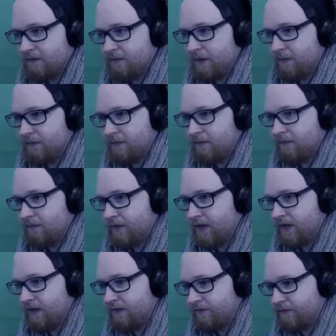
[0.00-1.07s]
We we
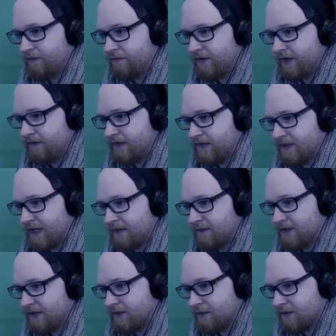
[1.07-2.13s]
learned from previous games
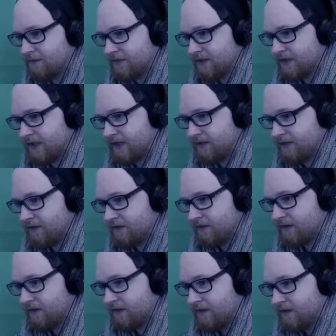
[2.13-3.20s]
that it was a mistake
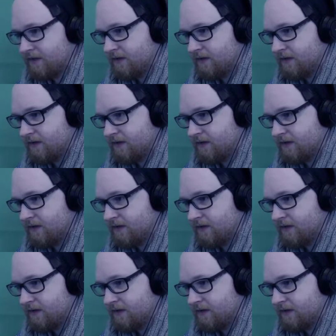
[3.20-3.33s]
to. Uh...